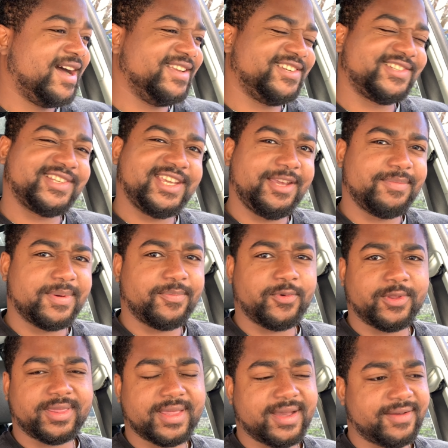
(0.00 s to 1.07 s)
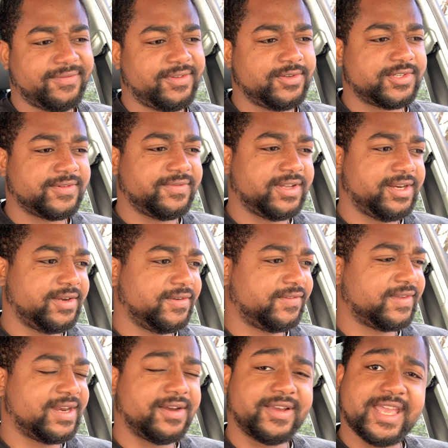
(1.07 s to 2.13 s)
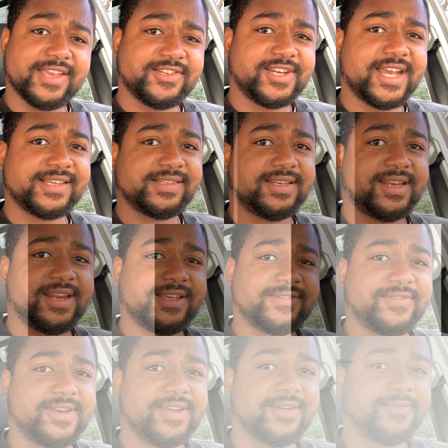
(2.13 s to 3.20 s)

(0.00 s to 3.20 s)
just to keep up with future videos, and I'll catch you guys in the next video.